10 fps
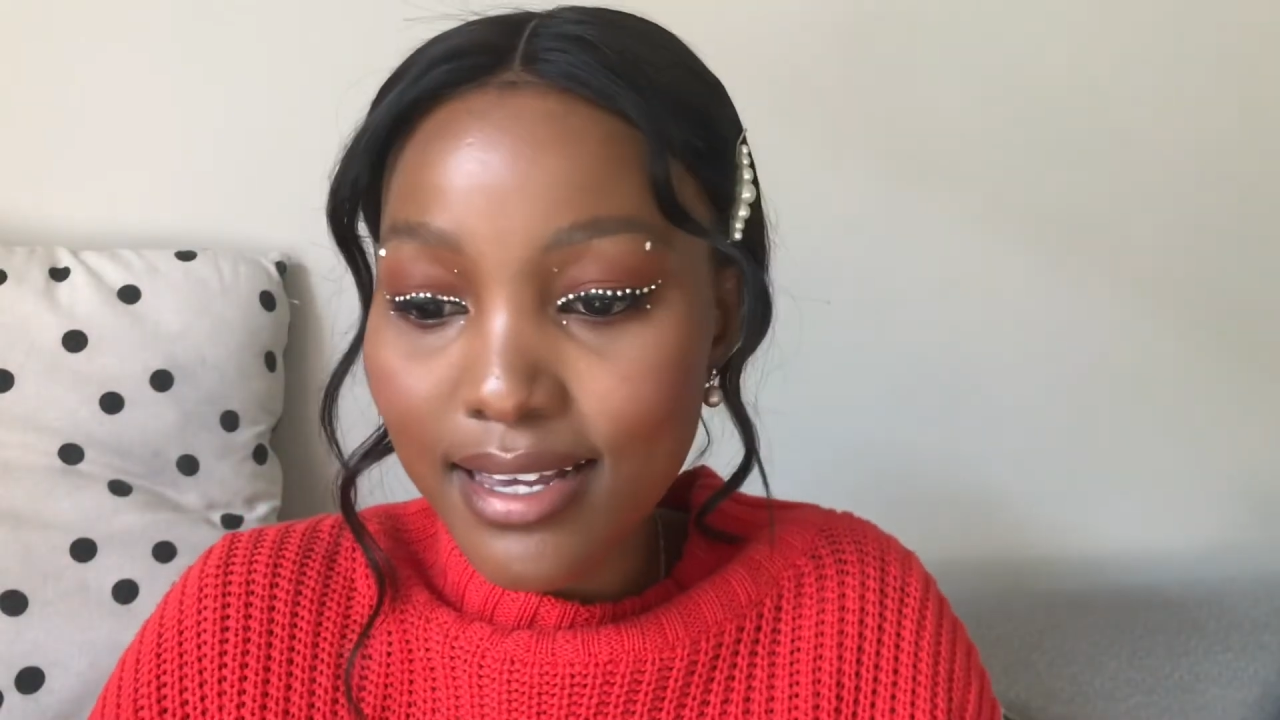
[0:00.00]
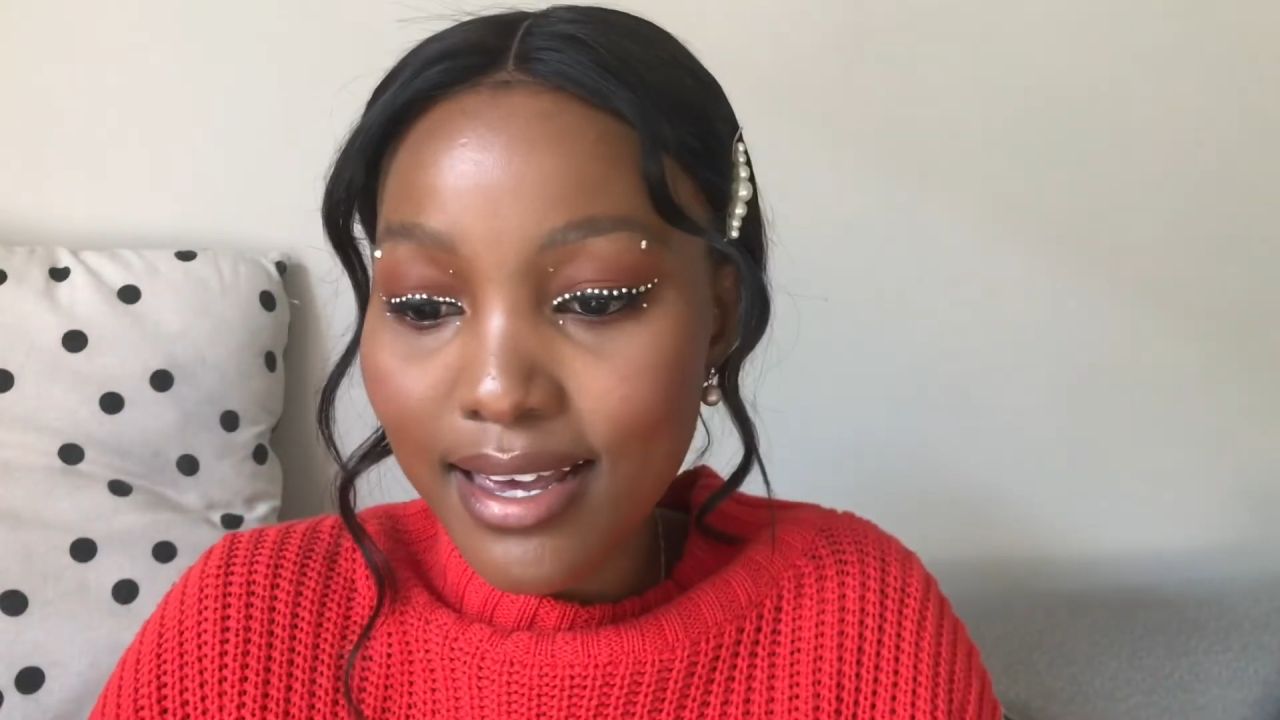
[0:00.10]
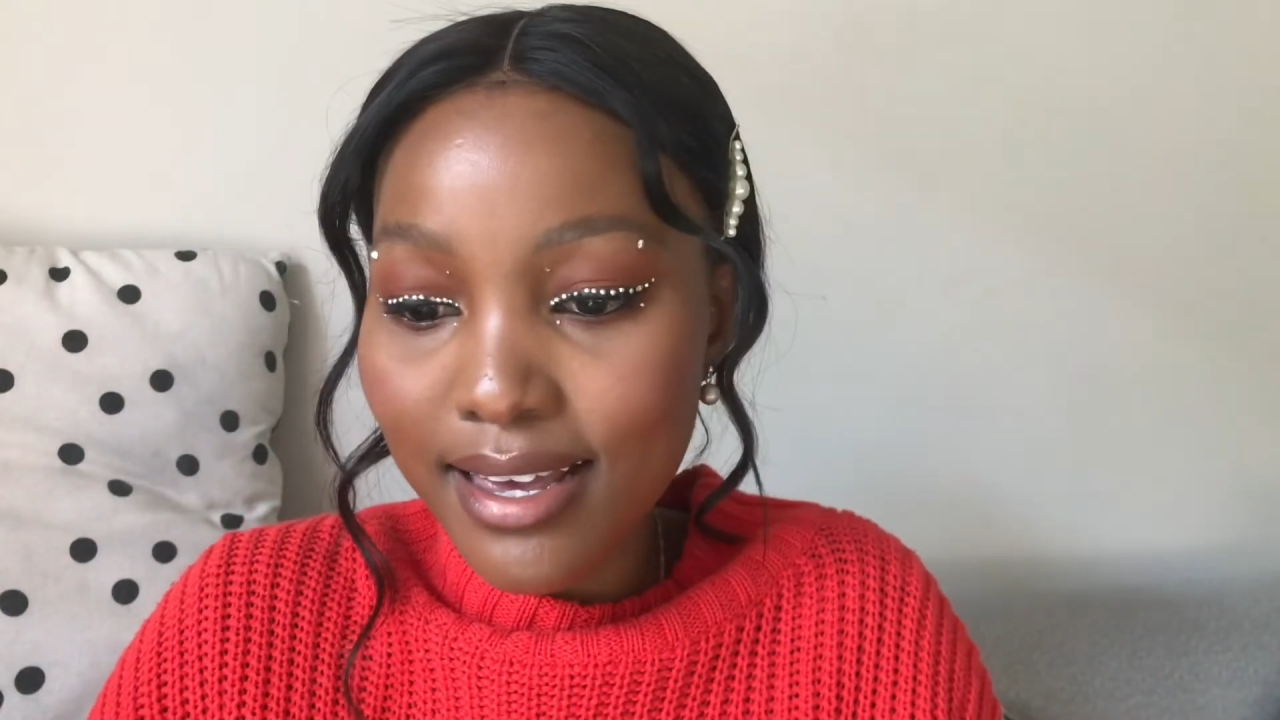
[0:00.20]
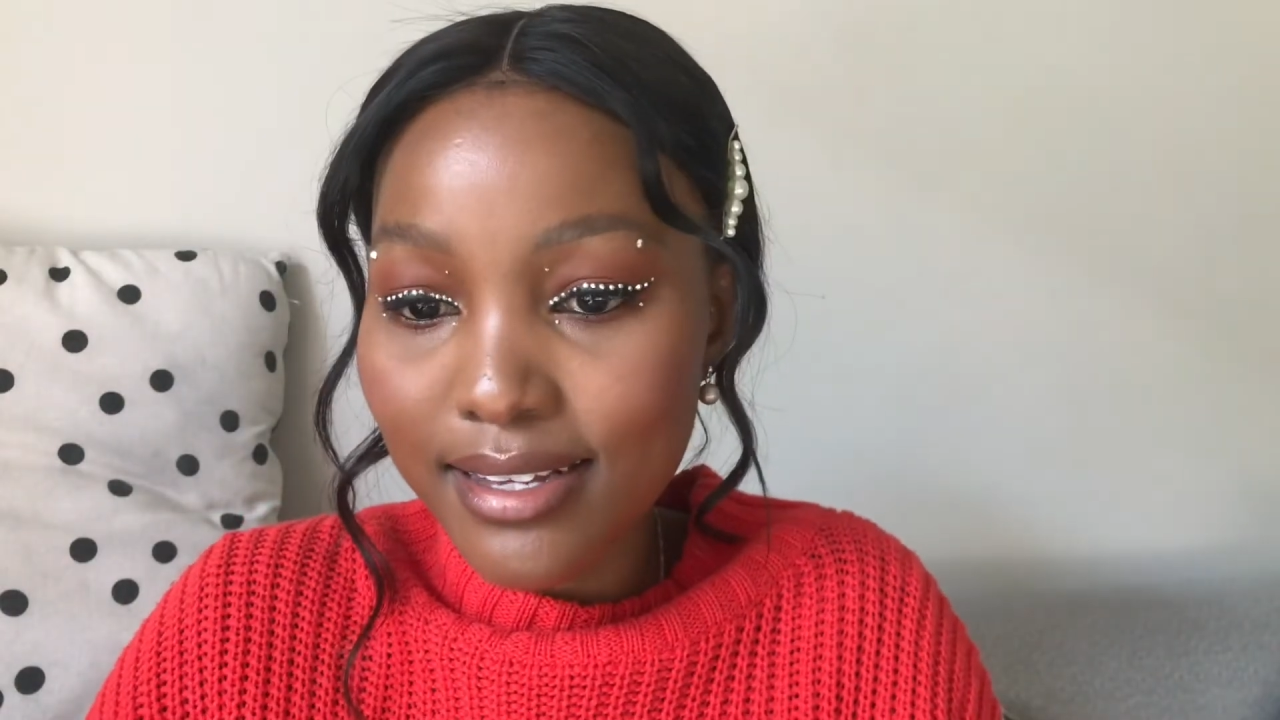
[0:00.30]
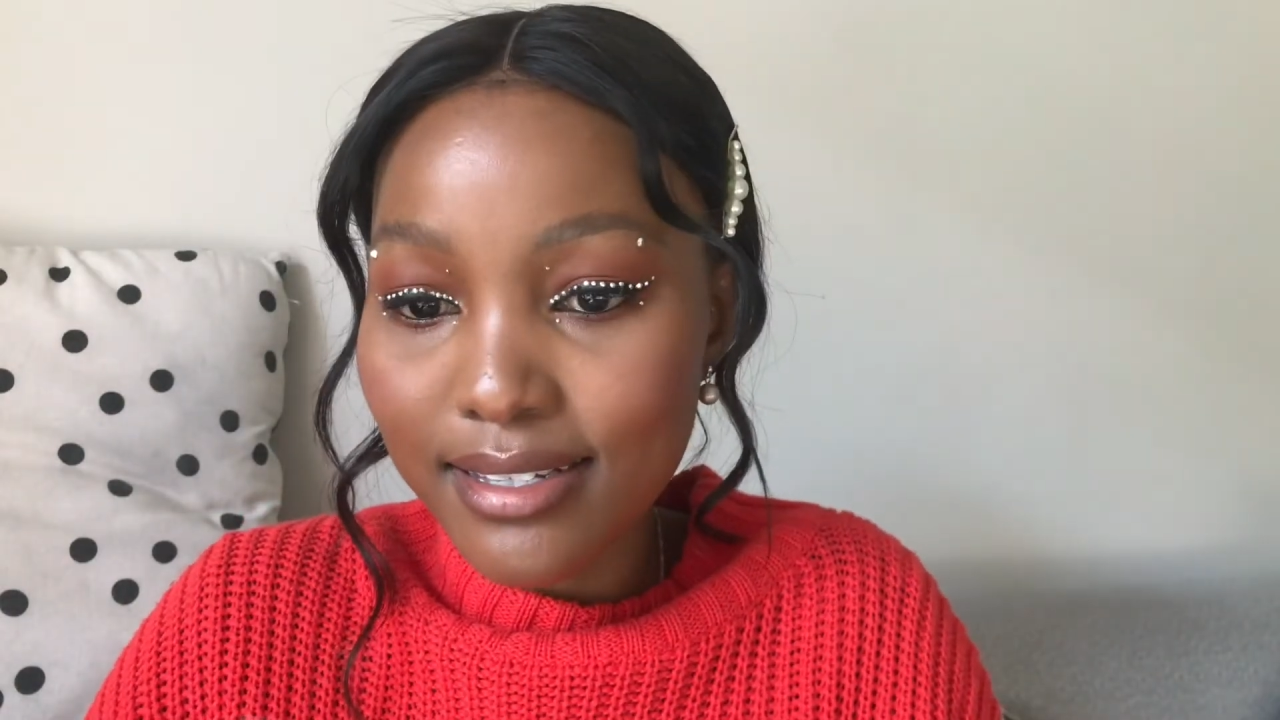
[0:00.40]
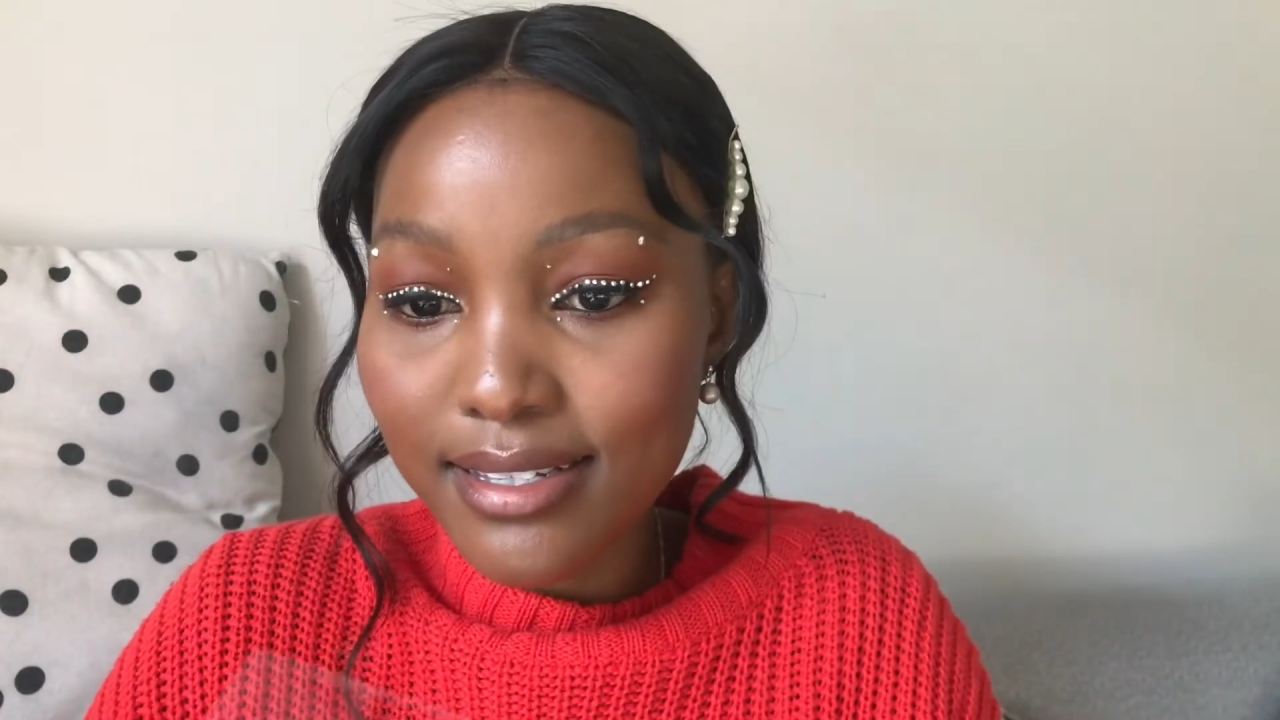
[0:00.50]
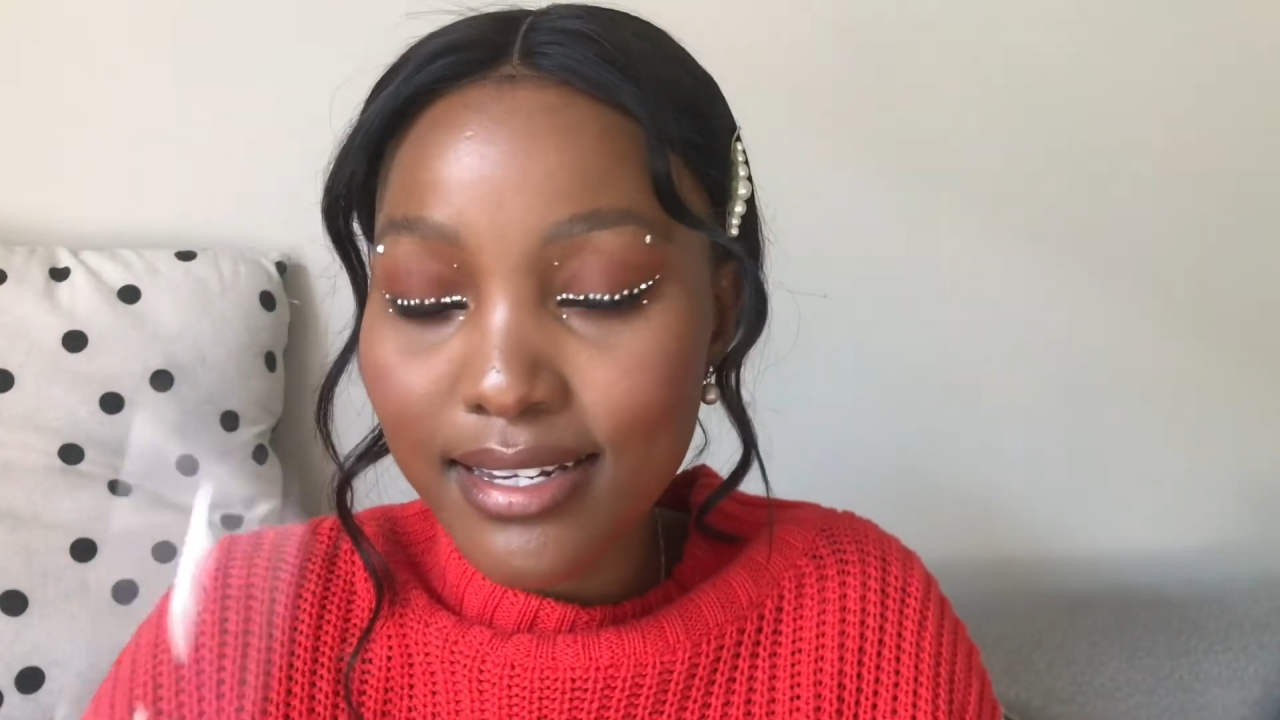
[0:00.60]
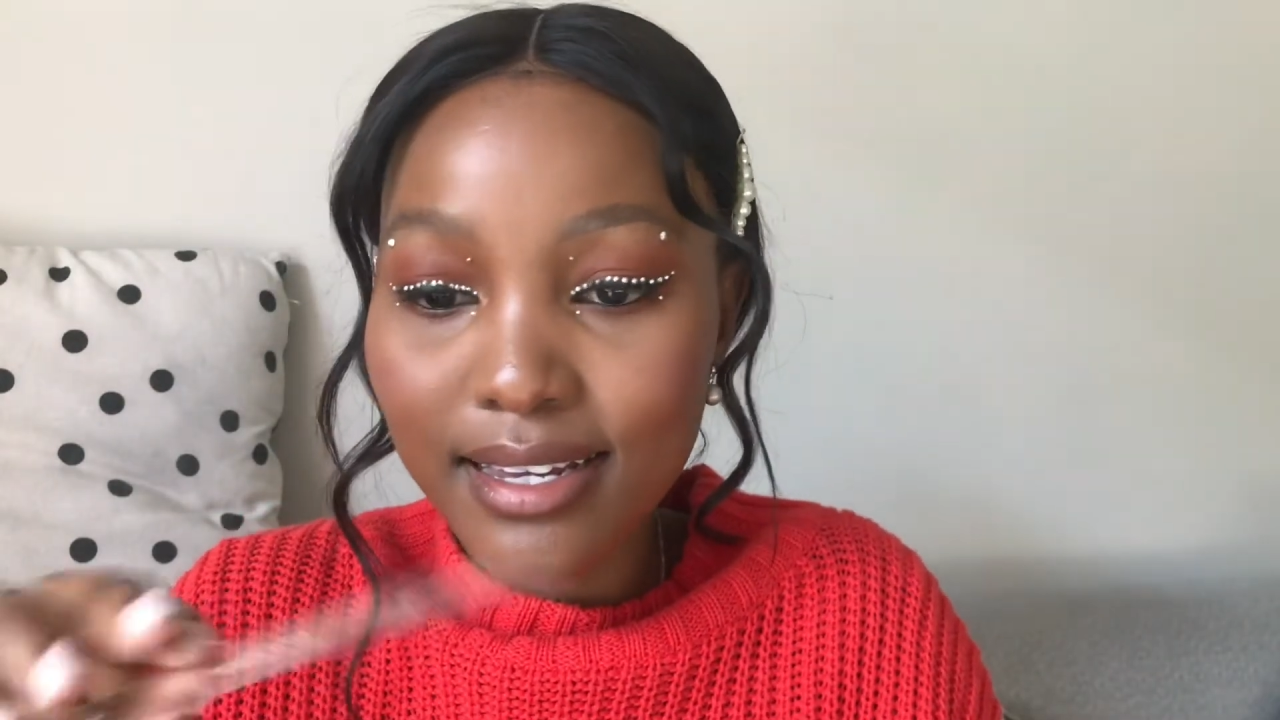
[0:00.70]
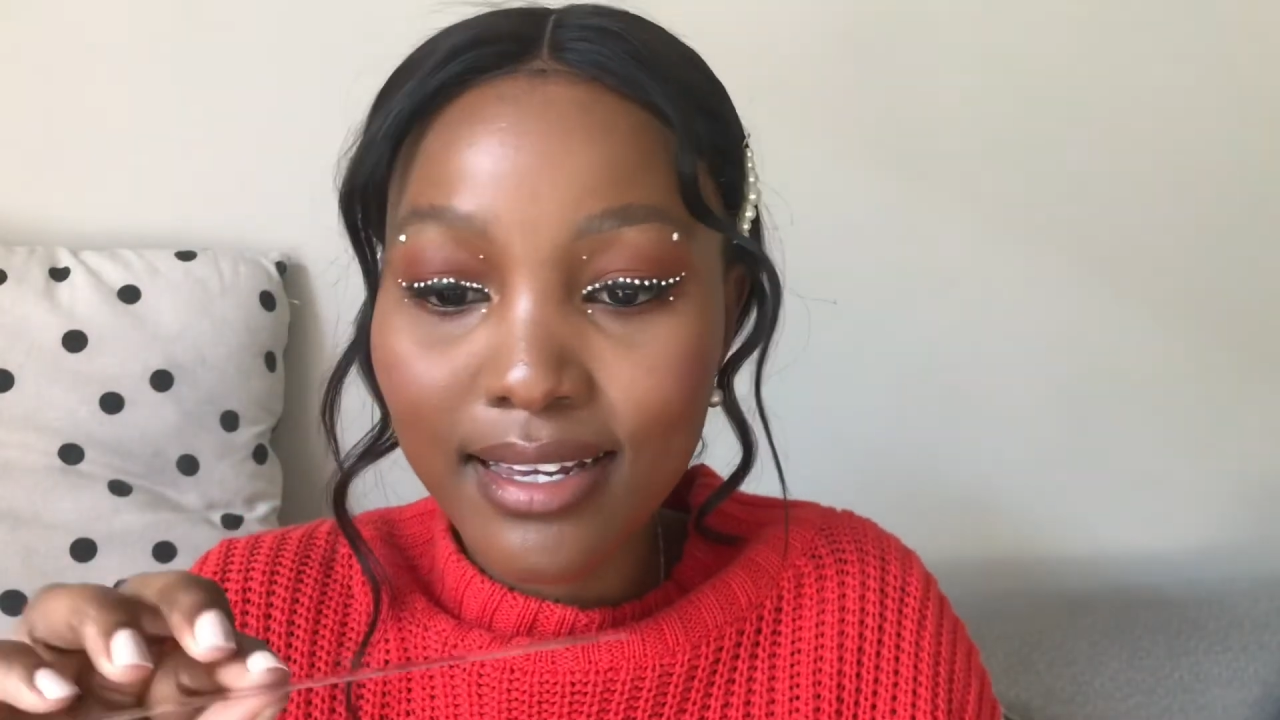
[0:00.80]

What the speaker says: and